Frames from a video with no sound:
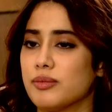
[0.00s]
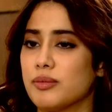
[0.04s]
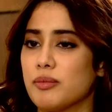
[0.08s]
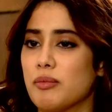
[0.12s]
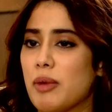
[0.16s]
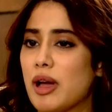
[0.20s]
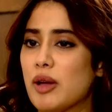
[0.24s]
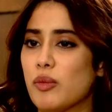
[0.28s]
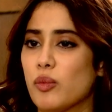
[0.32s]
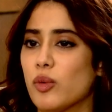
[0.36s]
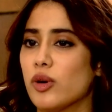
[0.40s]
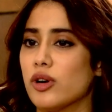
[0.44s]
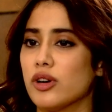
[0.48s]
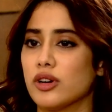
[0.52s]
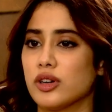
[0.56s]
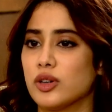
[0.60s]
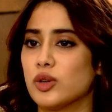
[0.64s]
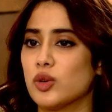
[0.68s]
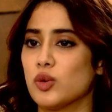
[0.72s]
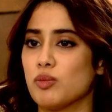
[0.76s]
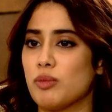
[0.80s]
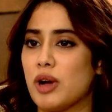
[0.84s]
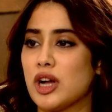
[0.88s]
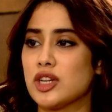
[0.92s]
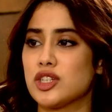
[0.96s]
my work
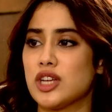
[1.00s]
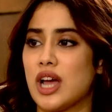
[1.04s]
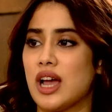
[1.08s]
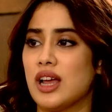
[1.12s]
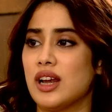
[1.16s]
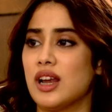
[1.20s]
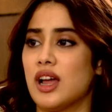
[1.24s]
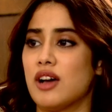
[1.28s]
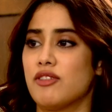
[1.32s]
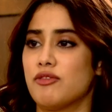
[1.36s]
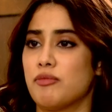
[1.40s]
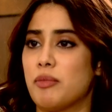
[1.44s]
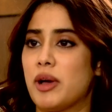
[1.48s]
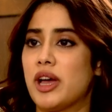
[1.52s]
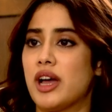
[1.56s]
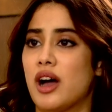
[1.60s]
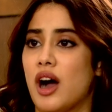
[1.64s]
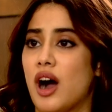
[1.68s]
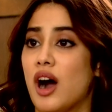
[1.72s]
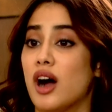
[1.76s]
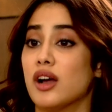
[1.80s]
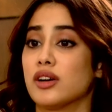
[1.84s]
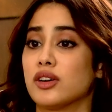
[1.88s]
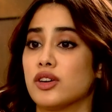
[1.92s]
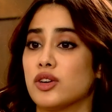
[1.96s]
too much. I love my
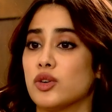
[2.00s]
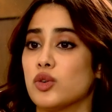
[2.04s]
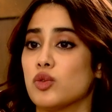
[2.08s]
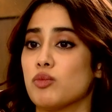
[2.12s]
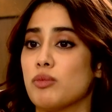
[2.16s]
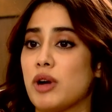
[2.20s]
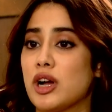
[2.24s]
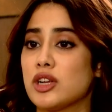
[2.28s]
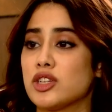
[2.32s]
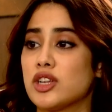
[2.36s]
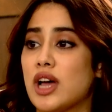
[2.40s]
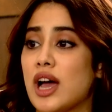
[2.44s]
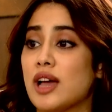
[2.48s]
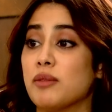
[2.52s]
art too much.